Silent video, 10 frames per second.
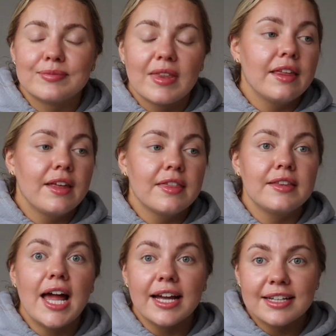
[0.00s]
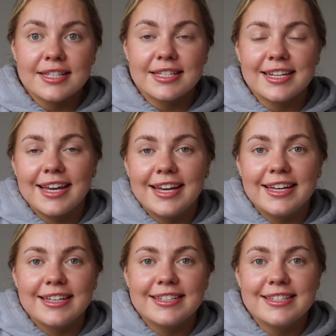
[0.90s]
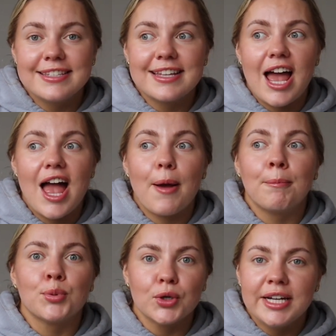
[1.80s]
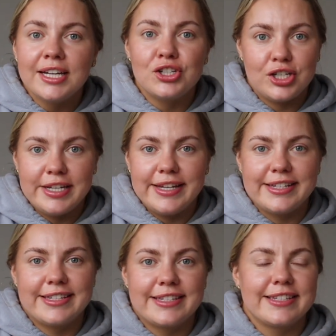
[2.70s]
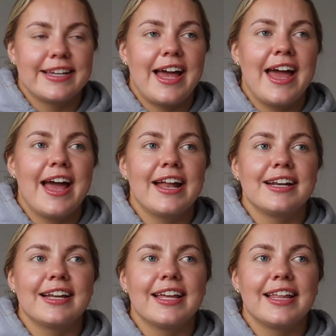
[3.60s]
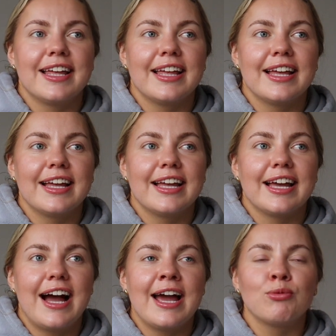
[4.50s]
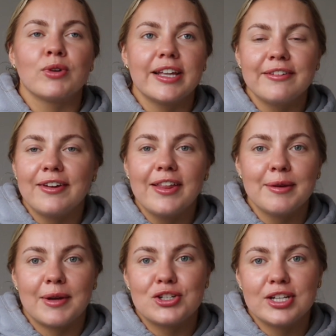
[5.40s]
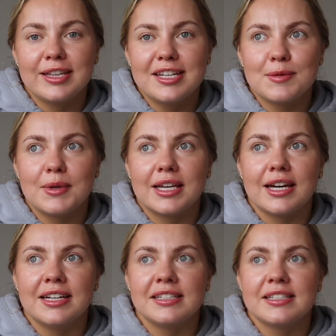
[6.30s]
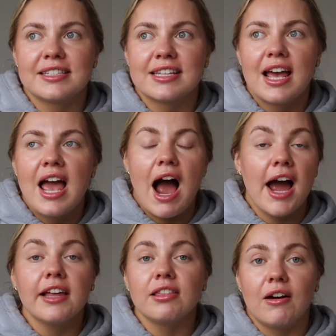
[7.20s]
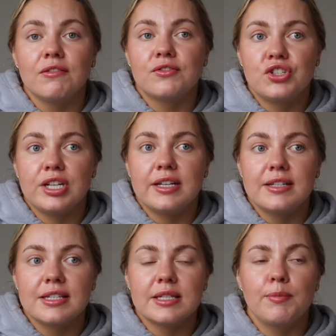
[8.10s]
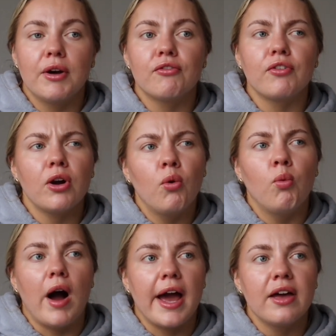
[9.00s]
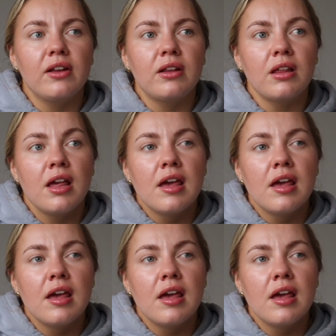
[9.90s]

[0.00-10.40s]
And then next is Brie cheese, and I really felt like mentioning this because I love cheese, but for a while